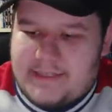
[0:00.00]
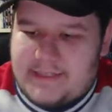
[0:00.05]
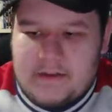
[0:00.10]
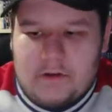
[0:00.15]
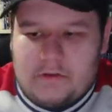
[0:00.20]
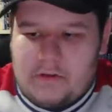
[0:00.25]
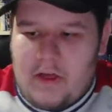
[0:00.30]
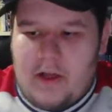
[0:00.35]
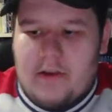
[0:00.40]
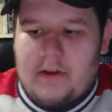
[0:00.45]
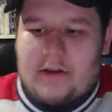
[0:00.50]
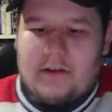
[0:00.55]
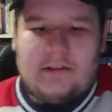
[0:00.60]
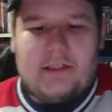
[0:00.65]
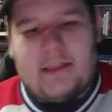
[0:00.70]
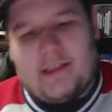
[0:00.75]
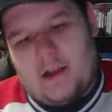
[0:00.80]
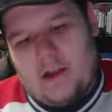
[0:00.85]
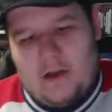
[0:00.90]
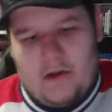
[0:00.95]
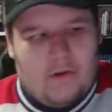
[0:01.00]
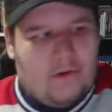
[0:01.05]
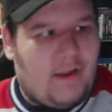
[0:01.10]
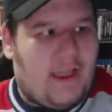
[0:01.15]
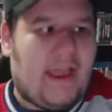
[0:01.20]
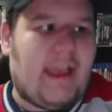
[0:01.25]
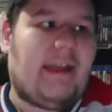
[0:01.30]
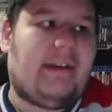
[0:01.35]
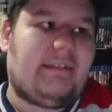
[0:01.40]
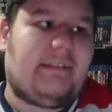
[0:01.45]
no longer like, oh,
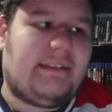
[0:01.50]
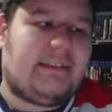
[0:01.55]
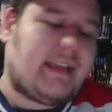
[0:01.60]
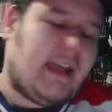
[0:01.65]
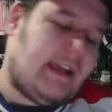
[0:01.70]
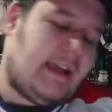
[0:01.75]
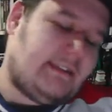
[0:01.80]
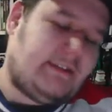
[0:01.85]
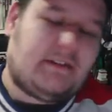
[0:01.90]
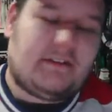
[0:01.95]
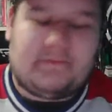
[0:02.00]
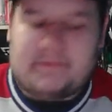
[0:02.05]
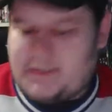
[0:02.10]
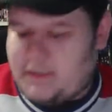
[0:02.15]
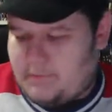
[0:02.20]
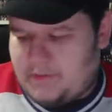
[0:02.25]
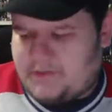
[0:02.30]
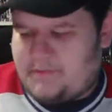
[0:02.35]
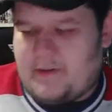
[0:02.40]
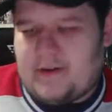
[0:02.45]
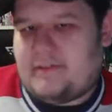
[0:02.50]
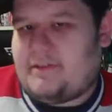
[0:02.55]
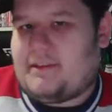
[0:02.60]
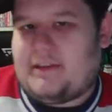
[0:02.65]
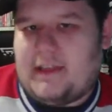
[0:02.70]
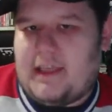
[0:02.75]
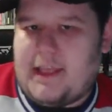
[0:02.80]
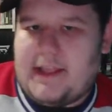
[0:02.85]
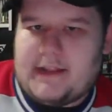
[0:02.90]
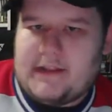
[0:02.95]
okay, yeah, these guys are so much better than
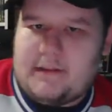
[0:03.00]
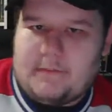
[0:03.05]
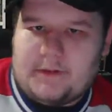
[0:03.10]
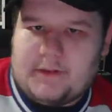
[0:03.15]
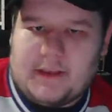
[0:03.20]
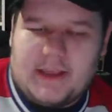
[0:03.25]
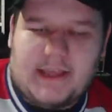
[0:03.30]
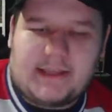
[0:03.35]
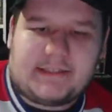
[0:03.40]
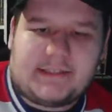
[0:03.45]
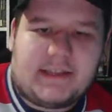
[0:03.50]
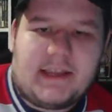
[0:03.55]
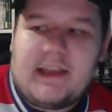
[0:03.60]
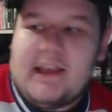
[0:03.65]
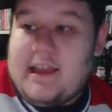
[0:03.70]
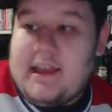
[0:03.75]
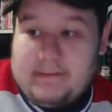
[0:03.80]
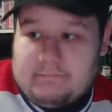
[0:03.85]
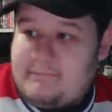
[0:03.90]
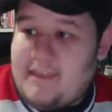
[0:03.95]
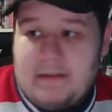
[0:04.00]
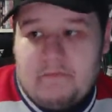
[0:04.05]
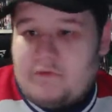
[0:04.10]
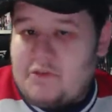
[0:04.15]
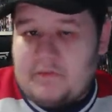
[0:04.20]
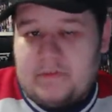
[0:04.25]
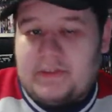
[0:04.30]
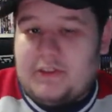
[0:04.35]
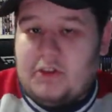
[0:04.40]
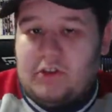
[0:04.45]
the AEW guys. They would
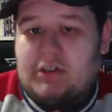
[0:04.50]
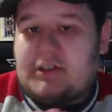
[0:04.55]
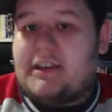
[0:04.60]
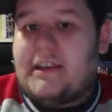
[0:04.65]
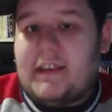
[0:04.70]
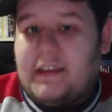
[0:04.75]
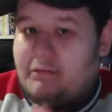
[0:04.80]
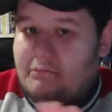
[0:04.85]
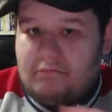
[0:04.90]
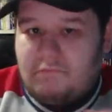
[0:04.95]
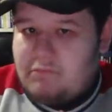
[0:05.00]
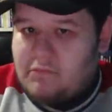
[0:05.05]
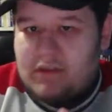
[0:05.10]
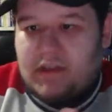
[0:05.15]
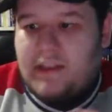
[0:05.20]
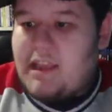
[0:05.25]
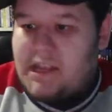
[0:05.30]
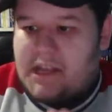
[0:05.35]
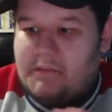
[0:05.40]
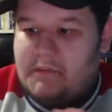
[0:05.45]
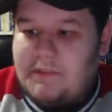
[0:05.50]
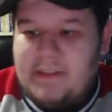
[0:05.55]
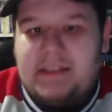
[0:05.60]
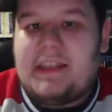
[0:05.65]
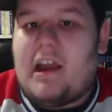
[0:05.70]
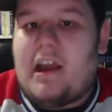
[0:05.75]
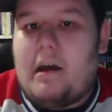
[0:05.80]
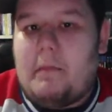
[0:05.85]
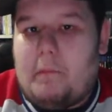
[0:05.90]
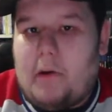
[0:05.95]
have been looking
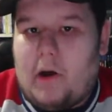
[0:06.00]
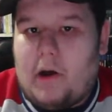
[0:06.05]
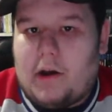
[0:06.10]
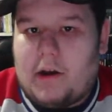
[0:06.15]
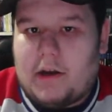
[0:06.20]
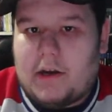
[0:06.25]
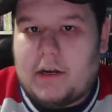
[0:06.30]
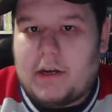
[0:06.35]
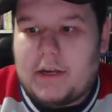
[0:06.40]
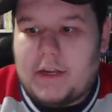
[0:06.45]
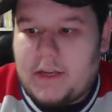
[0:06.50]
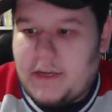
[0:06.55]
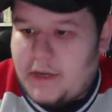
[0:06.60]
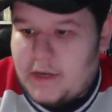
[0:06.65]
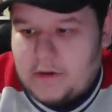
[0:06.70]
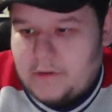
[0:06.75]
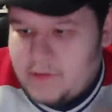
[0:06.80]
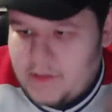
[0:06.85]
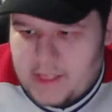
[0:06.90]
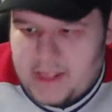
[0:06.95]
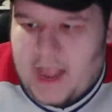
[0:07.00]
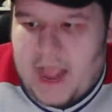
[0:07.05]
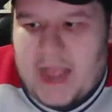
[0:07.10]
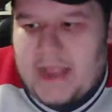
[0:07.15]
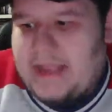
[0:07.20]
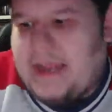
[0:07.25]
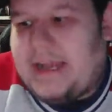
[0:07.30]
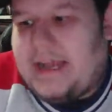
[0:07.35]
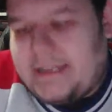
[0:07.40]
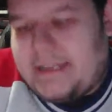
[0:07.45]
completely on par, you know? Like,
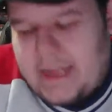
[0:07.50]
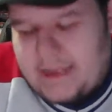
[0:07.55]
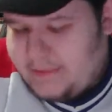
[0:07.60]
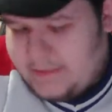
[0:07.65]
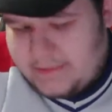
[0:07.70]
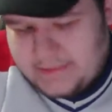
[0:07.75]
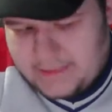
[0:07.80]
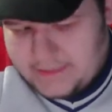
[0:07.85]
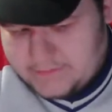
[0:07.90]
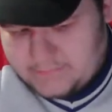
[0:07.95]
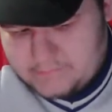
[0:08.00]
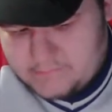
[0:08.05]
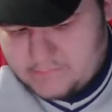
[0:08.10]
I think that